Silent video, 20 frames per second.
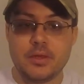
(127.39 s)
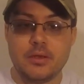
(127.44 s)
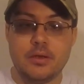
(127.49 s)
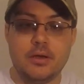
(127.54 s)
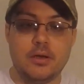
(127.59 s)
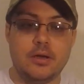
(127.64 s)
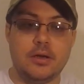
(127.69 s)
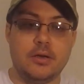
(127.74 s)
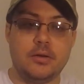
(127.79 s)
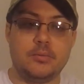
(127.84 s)

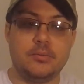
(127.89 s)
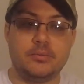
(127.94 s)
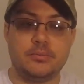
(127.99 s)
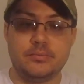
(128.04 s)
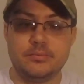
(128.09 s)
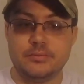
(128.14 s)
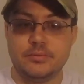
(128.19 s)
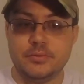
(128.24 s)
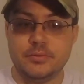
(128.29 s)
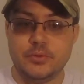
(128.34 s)

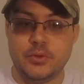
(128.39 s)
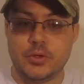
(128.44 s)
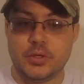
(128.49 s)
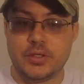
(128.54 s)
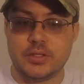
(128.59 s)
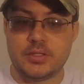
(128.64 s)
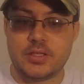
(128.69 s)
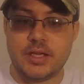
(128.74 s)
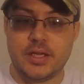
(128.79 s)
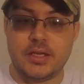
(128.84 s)
You
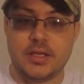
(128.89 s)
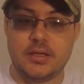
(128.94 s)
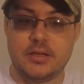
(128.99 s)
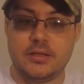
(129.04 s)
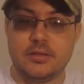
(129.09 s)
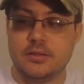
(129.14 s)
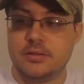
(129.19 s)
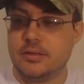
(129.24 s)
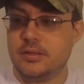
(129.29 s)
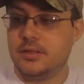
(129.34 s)
can take
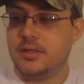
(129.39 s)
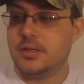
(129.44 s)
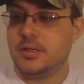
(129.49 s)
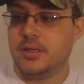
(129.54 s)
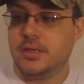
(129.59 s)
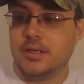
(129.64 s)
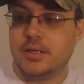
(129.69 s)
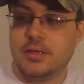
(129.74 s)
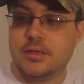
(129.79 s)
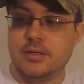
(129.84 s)

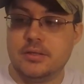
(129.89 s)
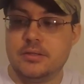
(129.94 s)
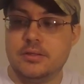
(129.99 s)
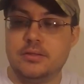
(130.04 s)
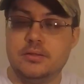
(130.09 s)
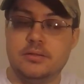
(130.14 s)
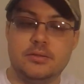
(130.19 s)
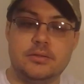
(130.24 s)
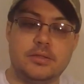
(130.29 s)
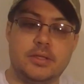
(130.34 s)

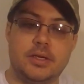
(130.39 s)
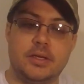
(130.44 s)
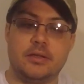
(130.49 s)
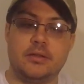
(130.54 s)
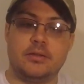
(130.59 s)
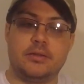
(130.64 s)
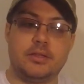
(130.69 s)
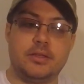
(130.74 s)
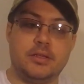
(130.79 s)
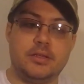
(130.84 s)
like
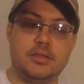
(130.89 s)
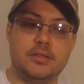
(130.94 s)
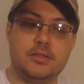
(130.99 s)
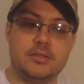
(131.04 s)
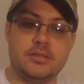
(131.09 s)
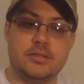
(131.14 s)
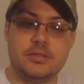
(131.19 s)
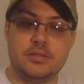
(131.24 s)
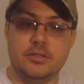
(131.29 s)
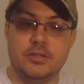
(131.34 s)

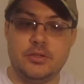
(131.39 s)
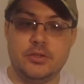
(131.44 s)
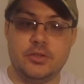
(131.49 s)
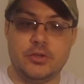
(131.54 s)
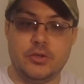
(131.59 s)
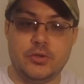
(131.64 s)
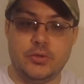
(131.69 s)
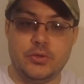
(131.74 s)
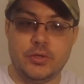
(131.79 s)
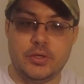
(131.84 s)
this. You
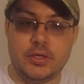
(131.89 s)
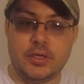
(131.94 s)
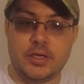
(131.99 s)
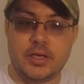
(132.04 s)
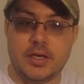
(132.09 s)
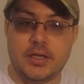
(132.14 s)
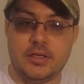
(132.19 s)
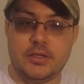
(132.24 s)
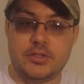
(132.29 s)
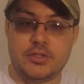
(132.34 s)
know, you can
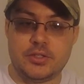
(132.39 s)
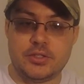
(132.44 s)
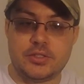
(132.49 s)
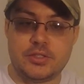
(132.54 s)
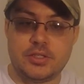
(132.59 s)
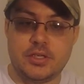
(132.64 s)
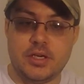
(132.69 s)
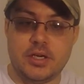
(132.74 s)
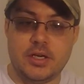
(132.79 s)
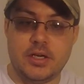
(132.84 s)
kind of just
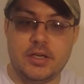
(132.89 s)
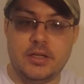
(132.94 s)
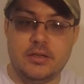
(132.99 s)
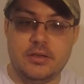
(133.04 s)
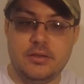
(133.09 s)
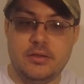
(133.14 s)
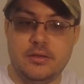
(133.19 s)
cut